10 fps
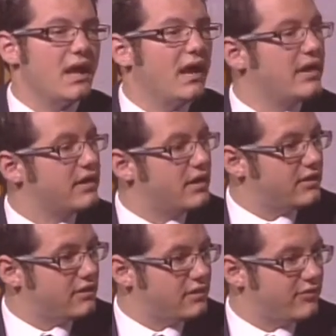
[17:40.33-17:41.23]
And
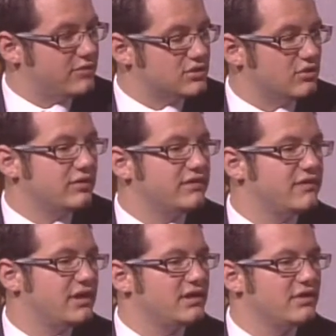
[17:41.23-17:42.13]
I've been told
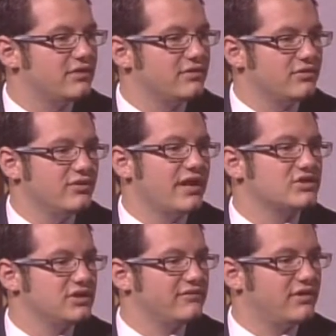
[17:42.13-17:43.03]
even that you
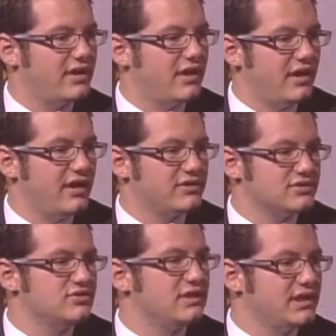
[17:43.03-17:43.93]
actually even had a
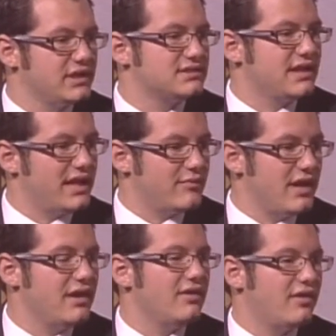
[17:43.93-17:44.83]
suit against the
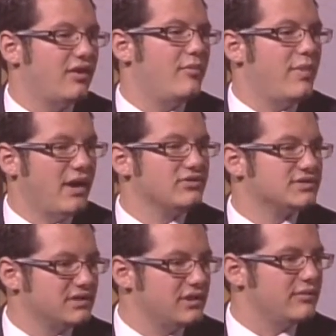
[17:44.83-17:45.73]
AMA about
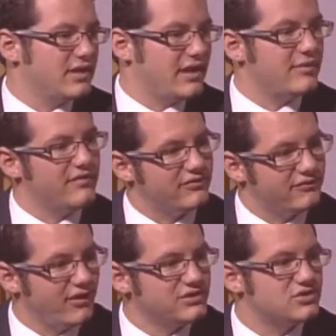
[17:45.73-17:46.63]
selenium, and the AMA even
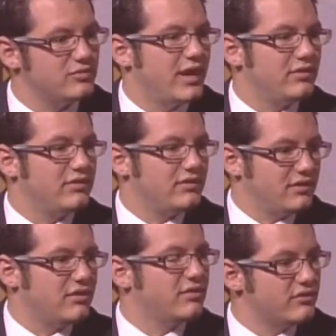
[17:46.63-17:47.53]
fought you about
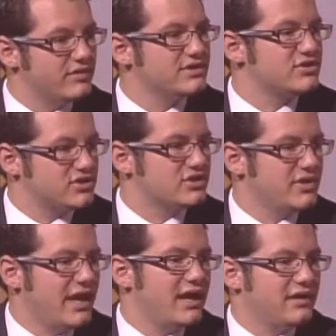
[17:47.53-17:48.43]
the research that you
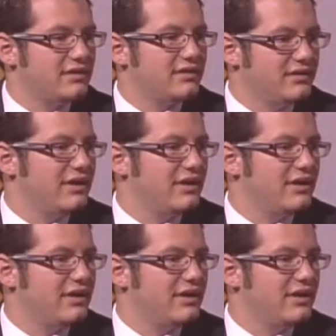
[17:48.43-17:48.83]
had, and